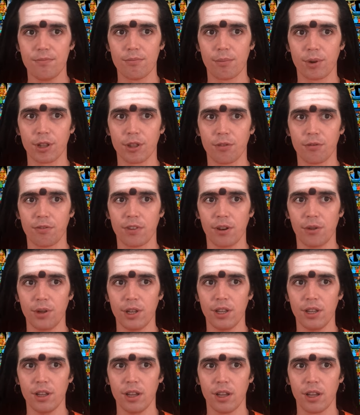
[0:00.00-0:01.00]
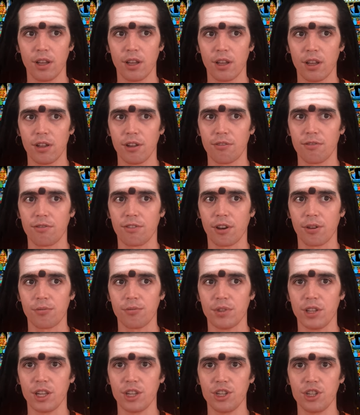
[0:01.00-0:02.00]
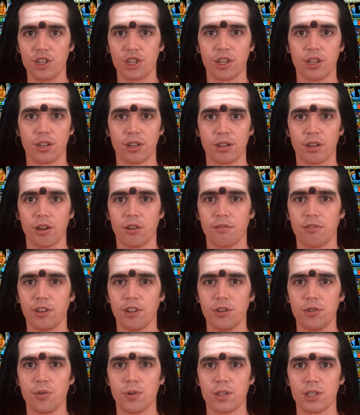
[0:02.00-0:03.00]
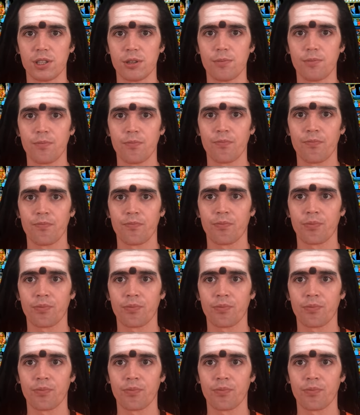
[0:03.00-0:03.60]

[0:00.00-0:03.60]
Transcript: But the very foundation of Hinduism